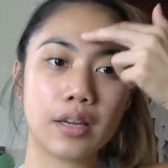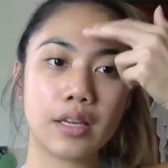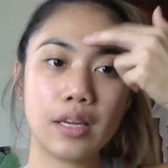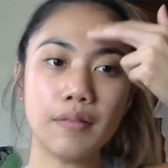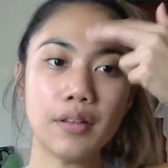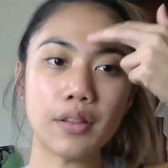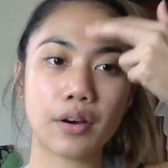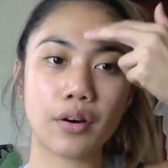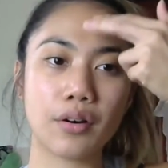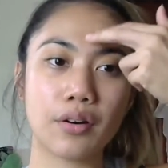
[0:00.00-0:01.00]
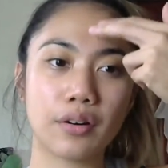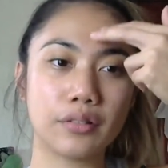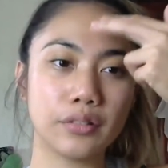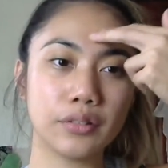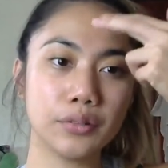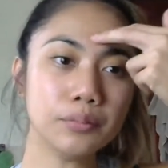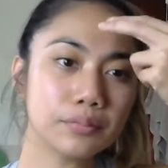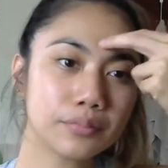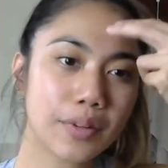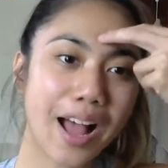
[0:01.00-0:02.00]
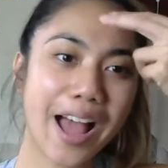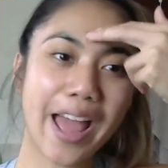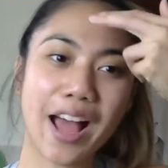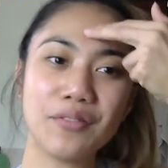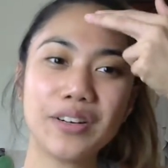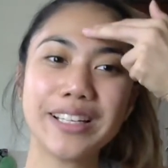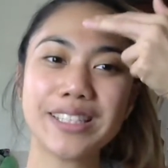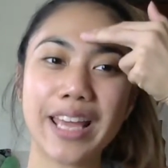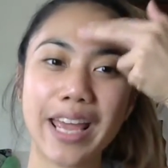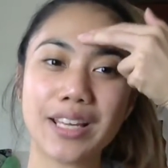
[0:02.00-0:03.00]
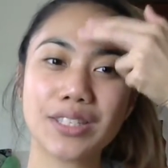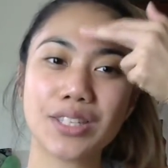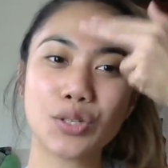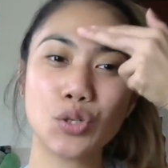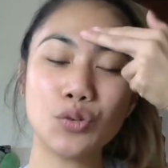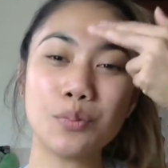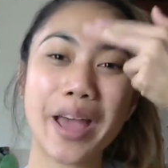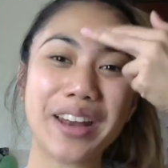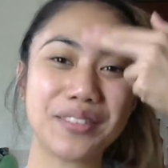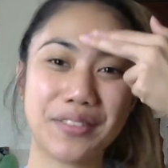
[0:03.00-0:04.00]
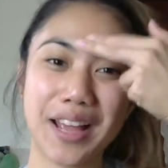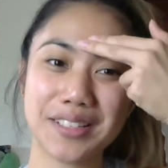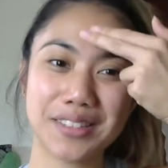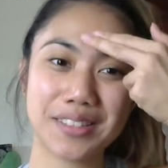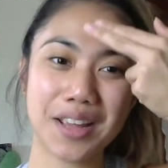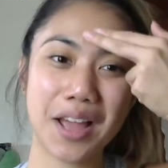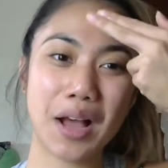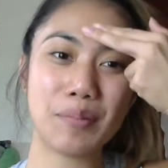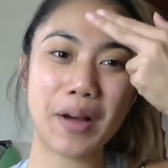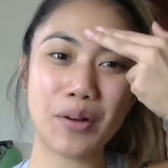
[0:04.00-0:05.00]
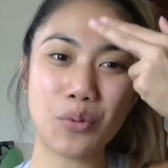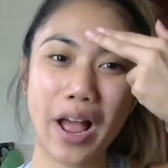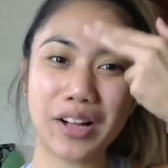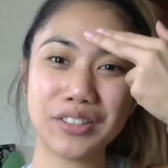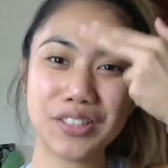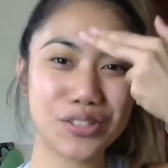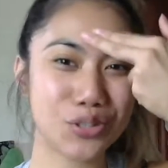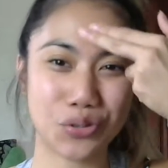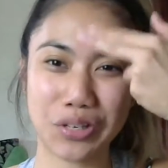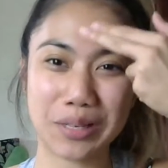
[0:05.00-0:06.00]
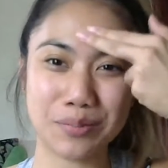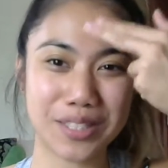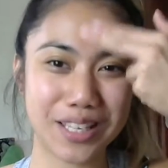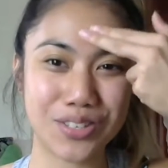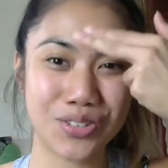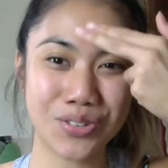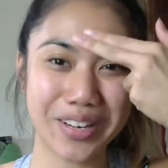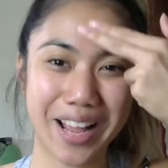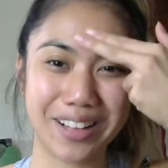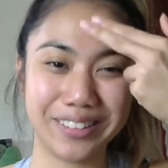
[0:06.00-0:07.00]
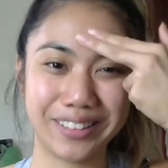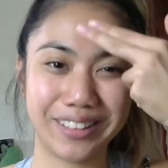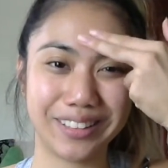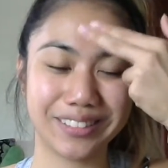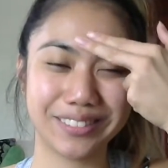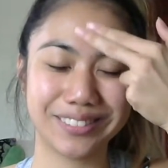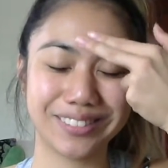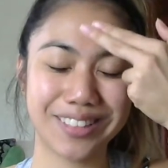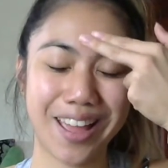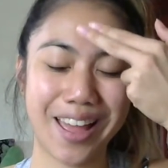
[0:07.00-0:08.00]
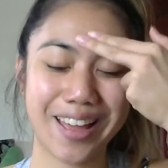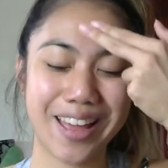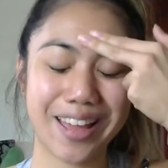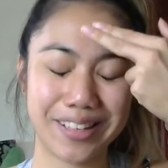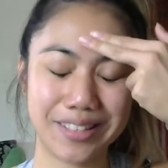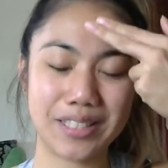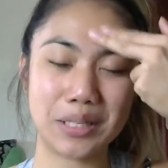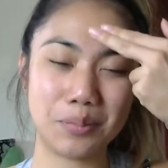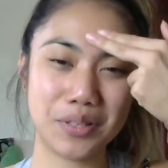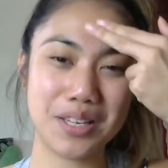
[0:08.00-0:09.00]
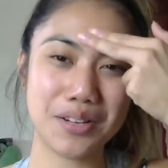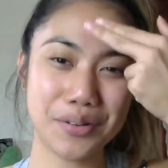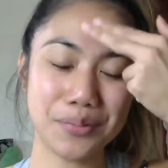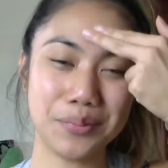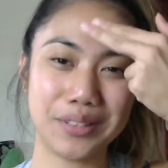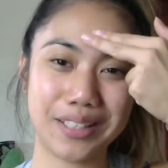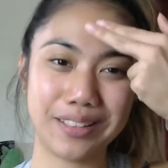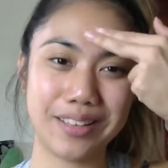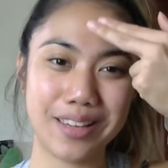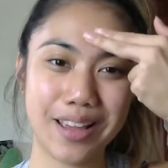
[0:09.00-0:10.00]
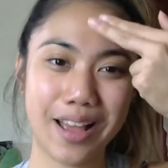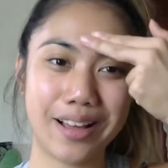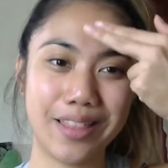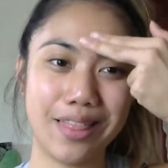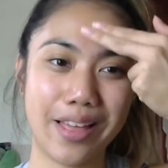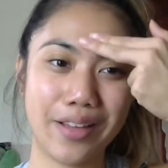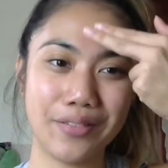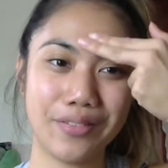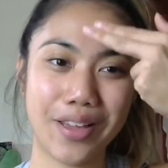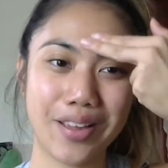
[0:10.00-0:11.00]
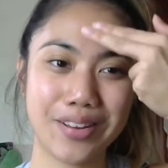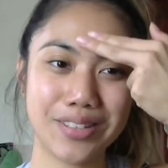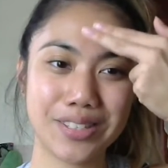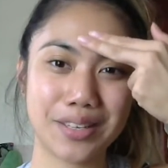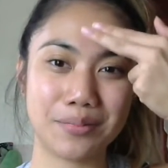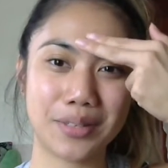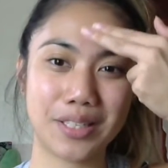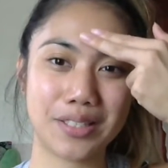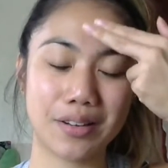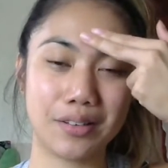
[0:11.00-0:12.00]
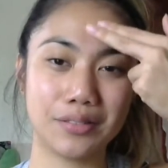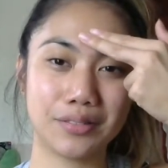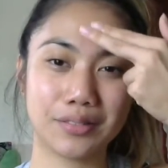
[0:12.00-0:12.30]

Even though I have what it takes to manifest my wildest dreams into reality, and I deeply and completely love and accept myself.